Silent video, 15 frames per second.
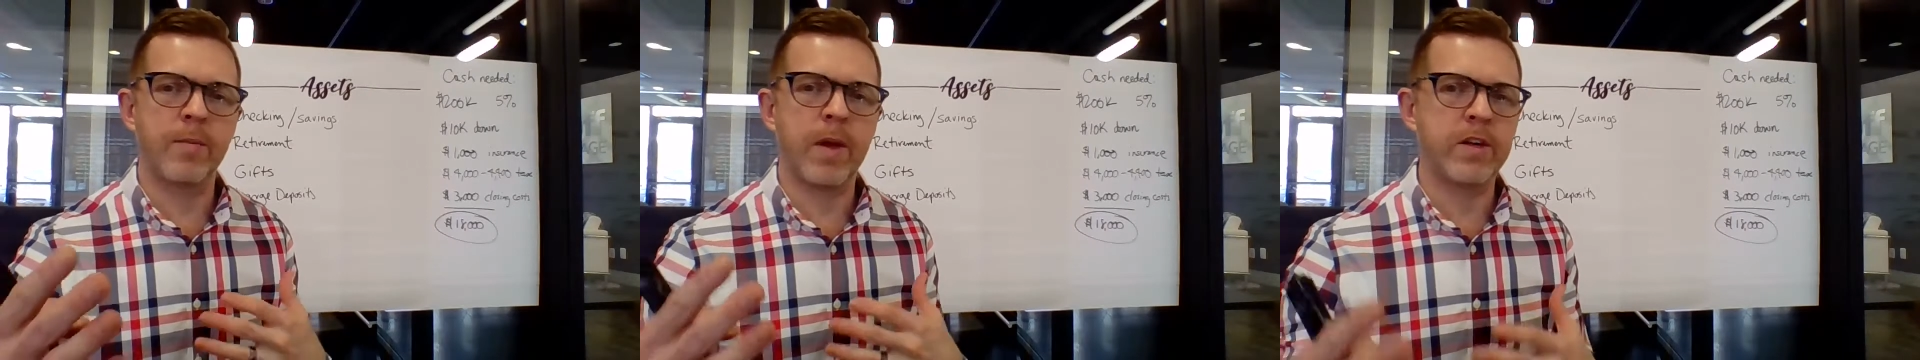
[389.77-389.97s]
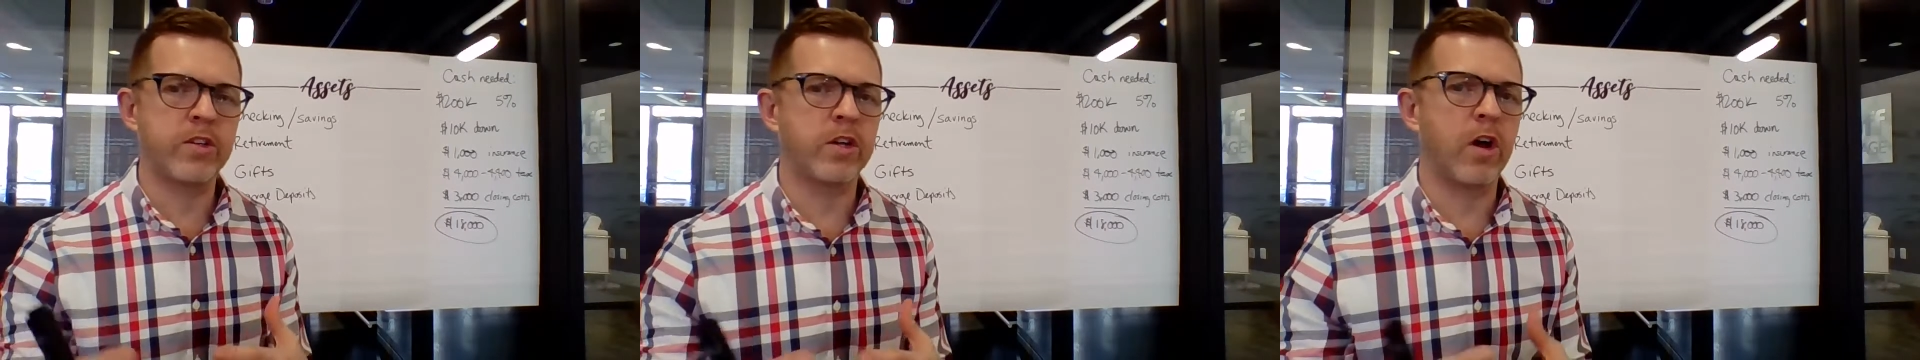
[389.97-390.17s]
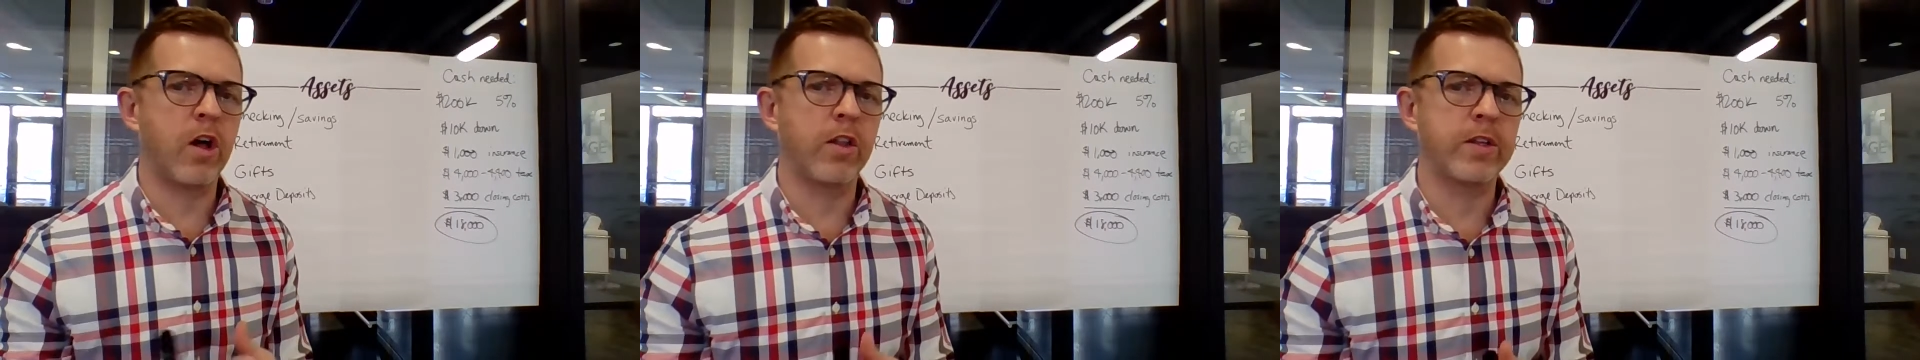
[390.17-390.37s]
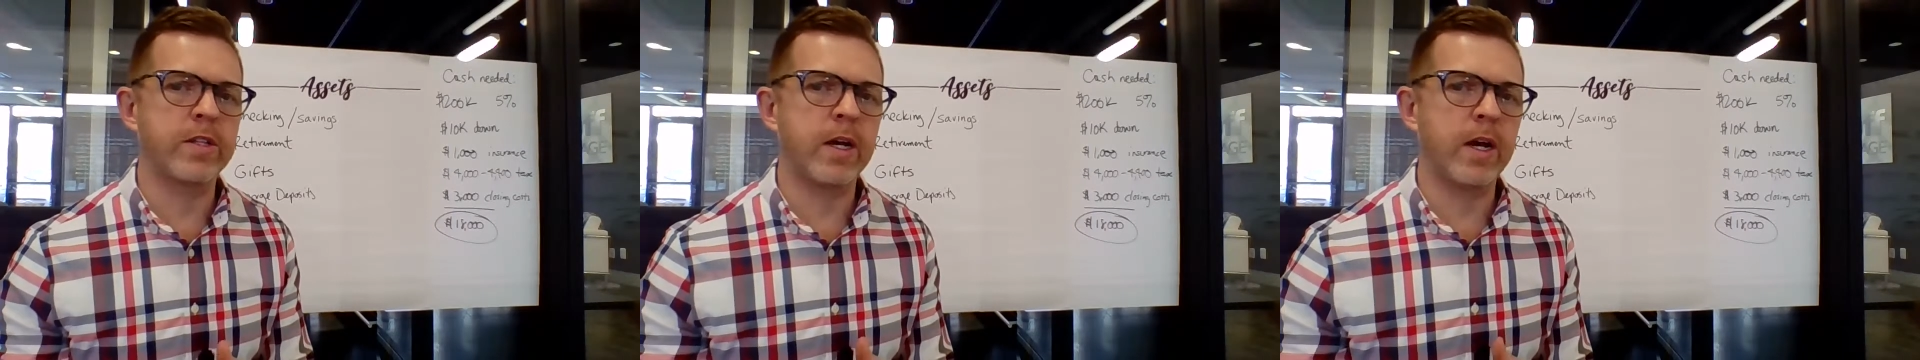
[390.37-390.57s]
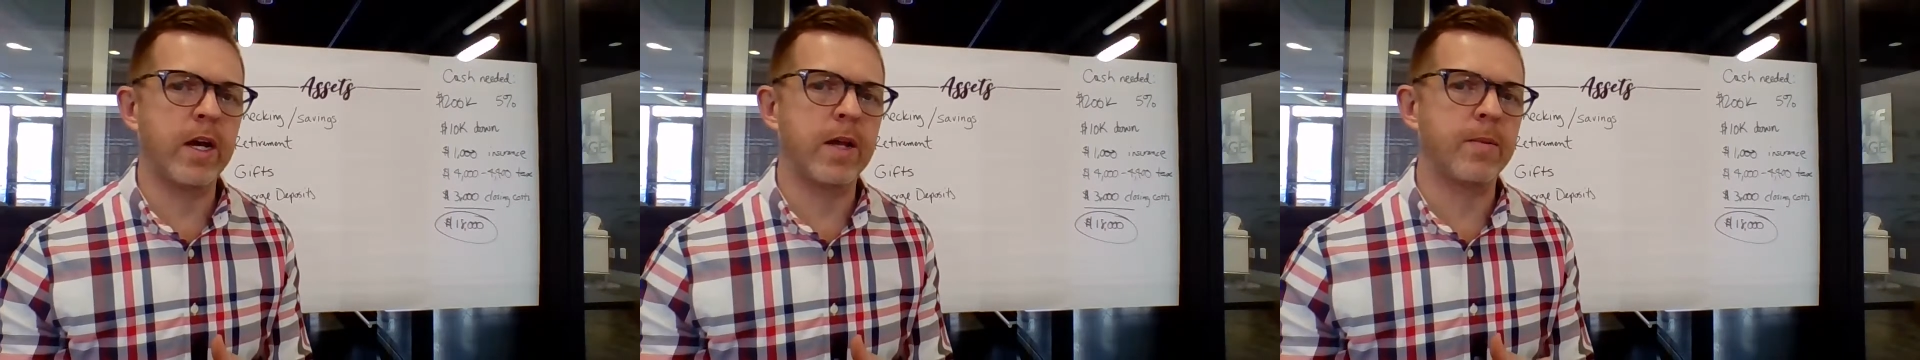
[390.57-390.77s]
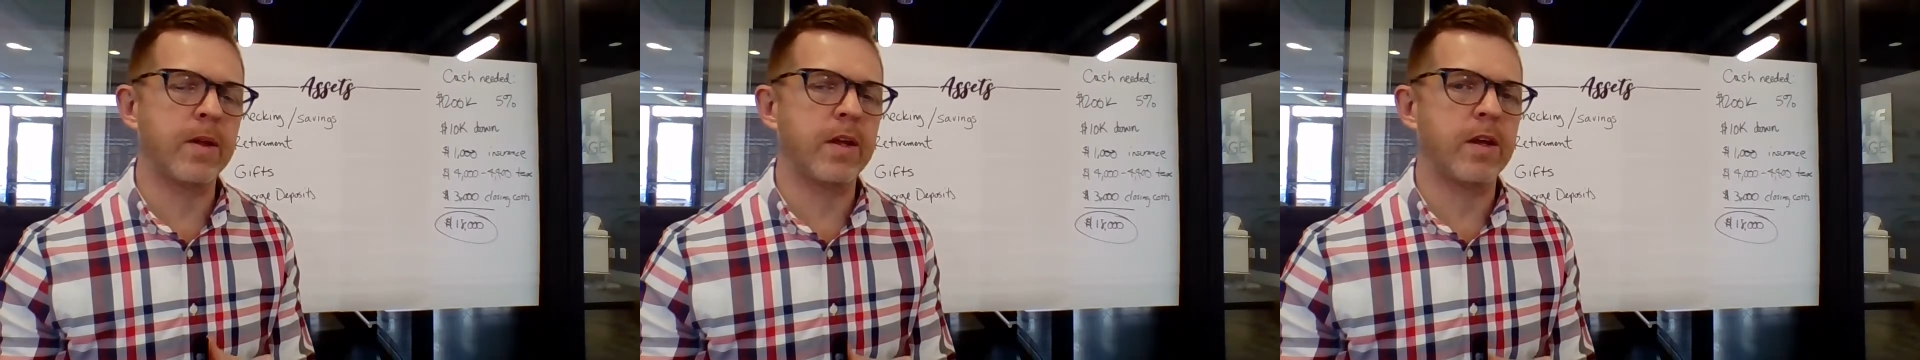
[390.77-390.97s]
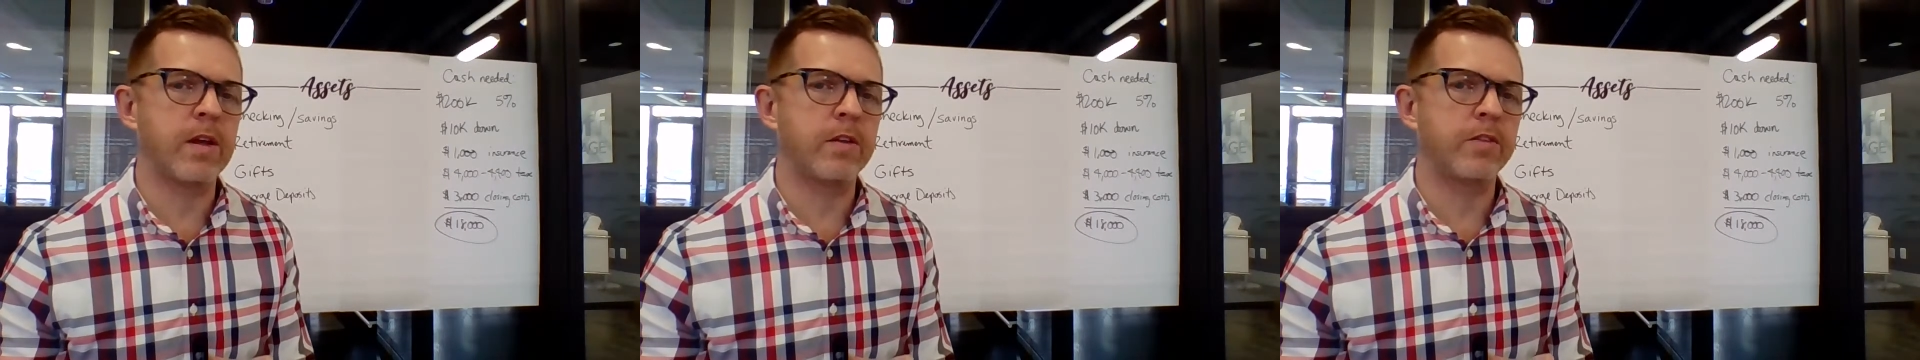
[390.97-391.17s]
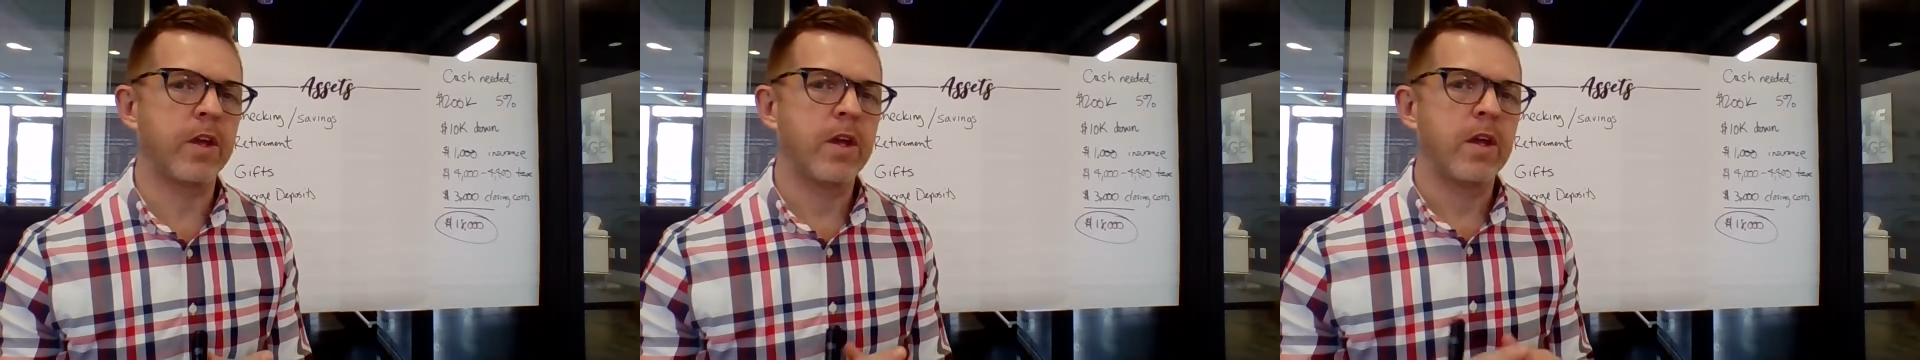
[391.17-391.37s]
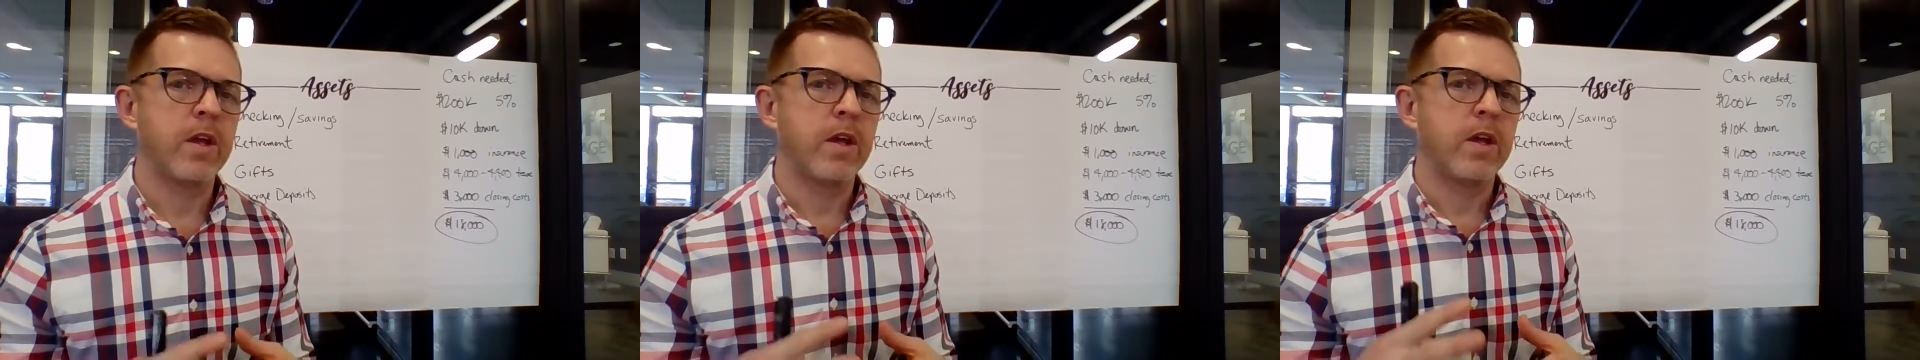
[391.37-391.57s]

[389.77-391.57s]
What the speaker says: mention all the time, is